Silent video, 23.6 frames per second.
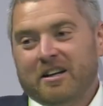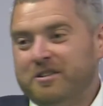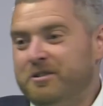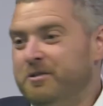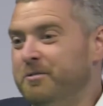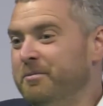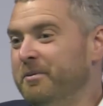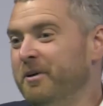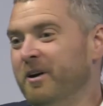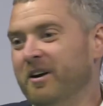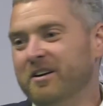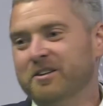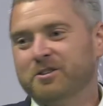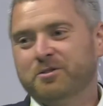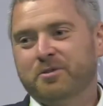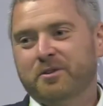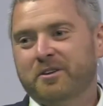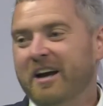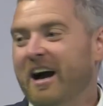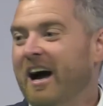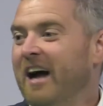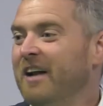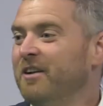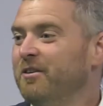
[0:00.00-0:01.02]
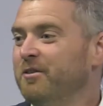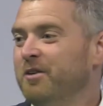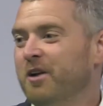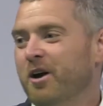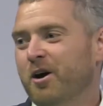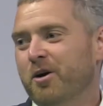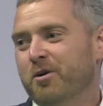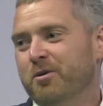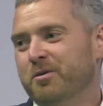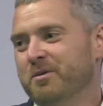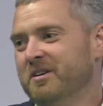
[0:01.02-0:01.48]
To be honest with you, I don't
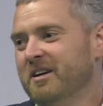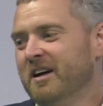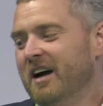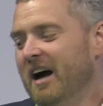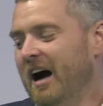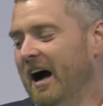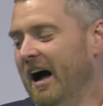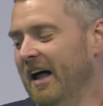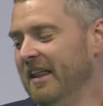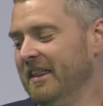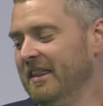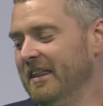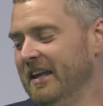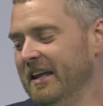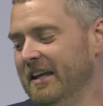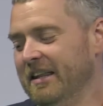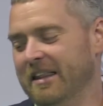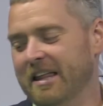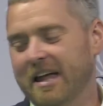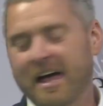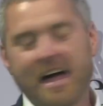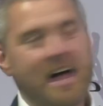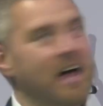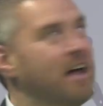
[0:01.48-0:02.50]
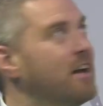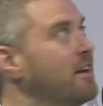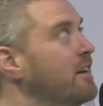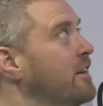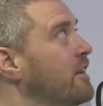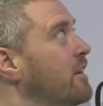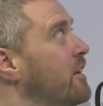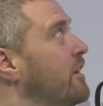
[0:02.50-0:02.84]
know. I think that,